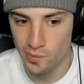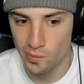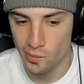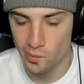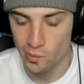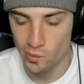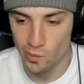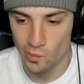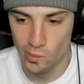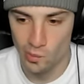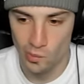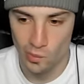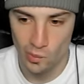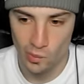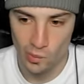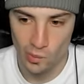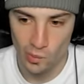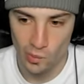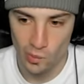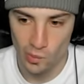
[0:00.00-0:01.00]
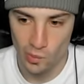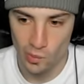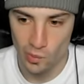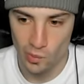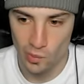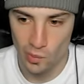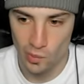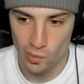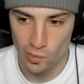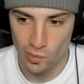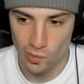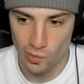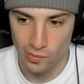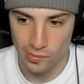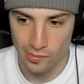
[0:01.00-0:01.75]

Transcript: Nothing is said.